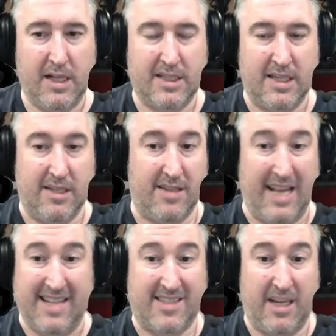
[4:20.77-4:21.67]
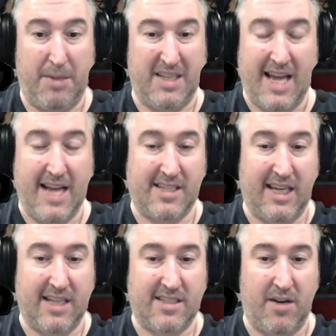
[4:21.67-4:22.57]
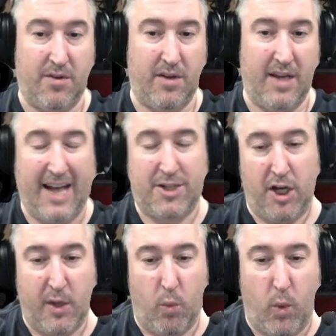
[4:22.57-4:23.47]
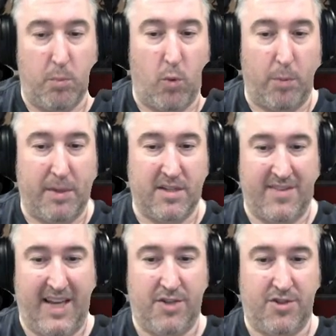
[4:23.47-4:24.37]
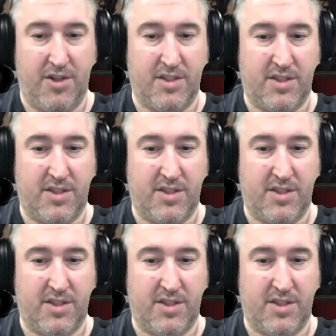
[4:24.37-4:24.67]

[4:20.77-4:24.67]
That's going to be as high as it gets. I'll get one more because of the ancients,